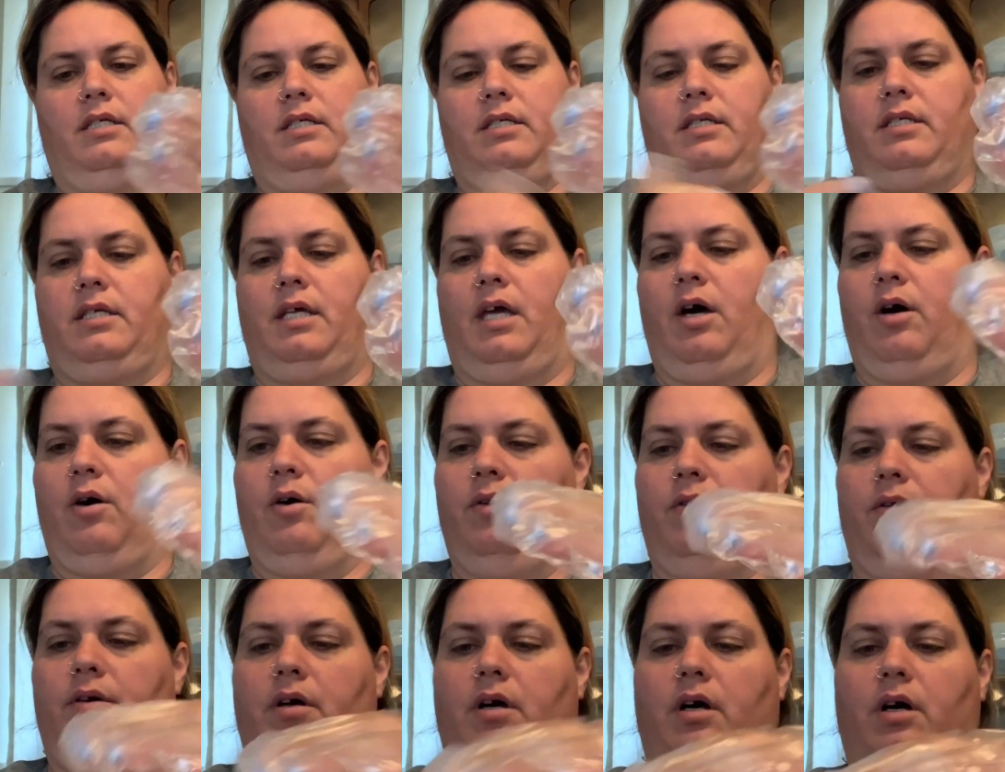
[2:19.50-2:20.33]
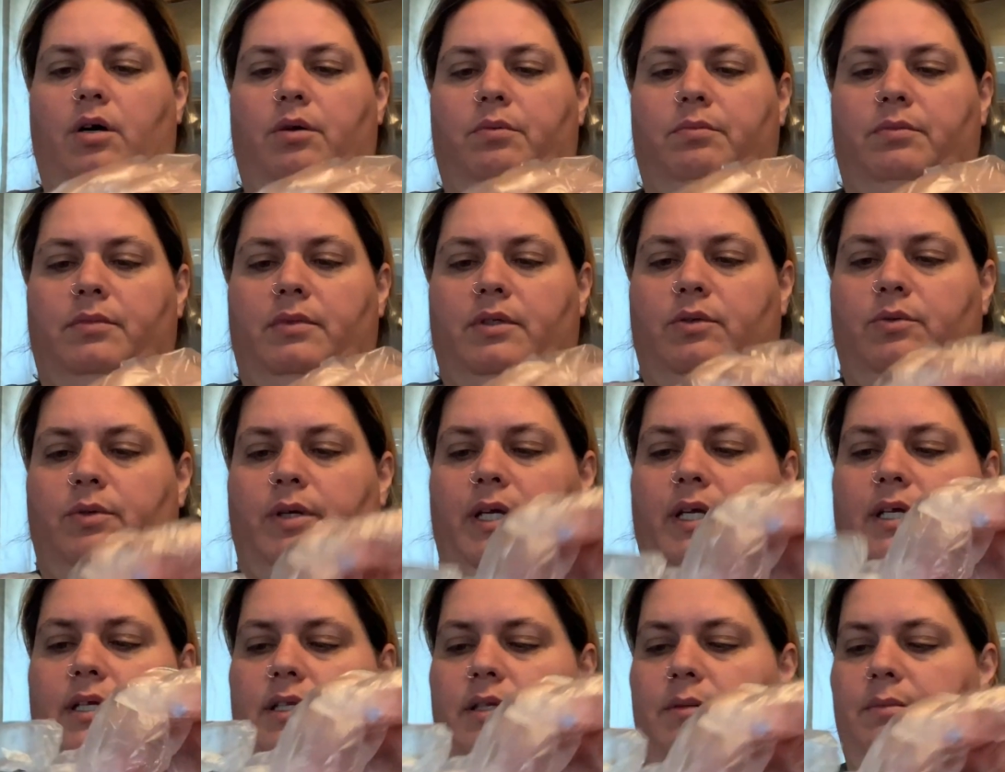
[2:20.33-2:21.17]
So, oh, wait,
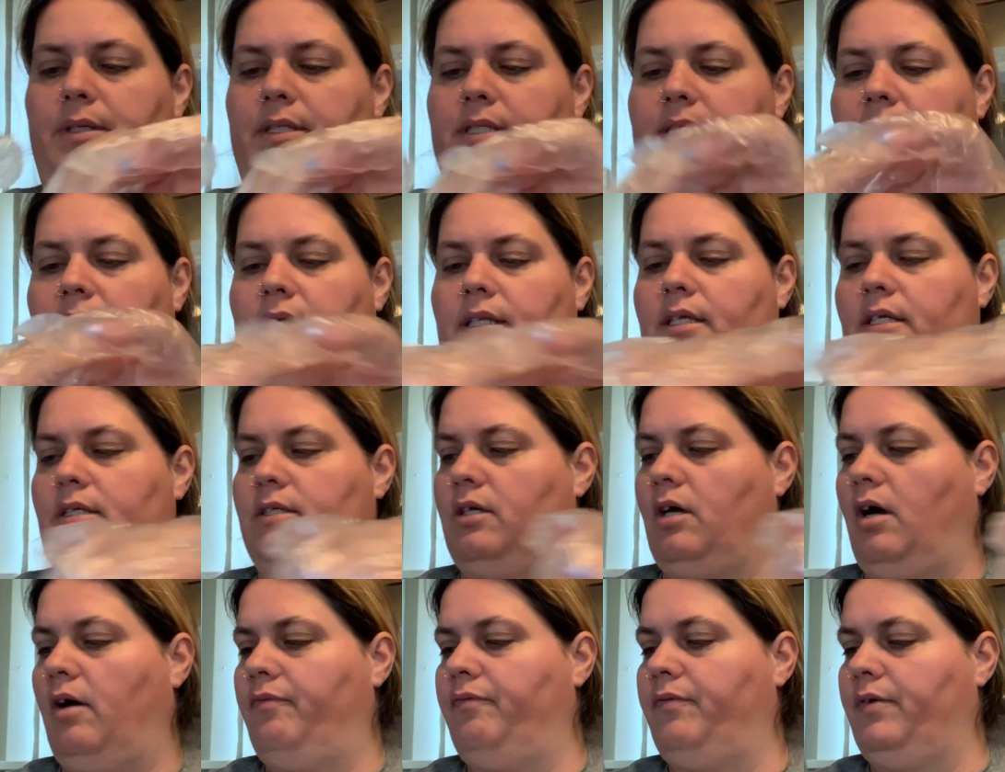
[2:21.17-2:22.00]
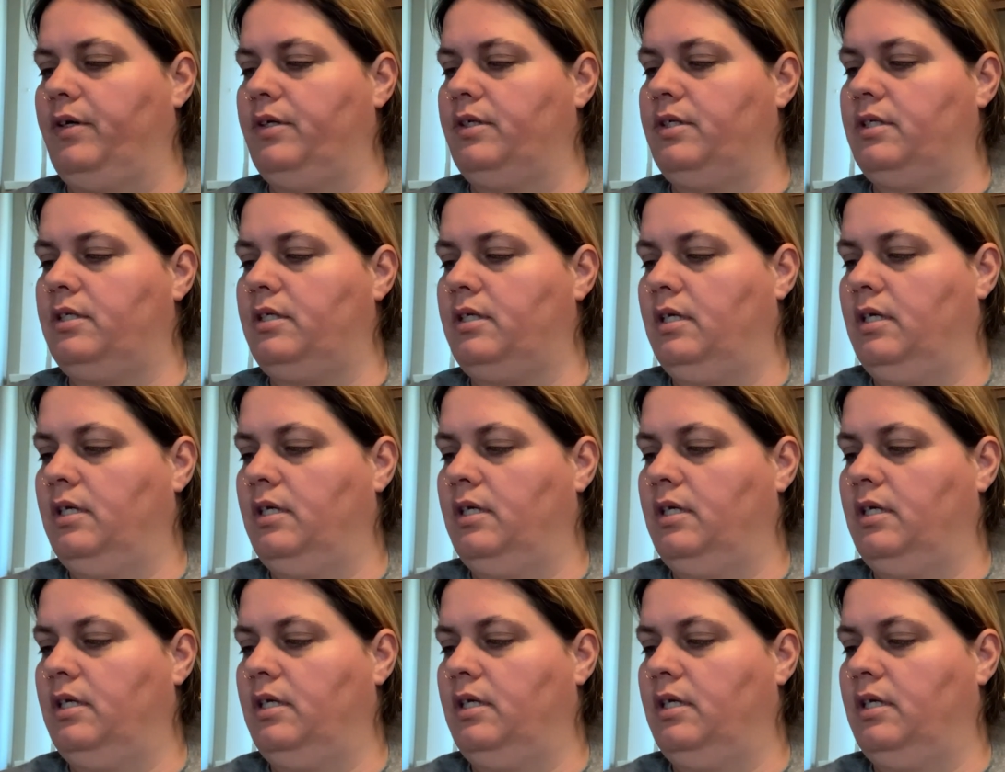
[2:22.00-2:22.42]
let me take this off first.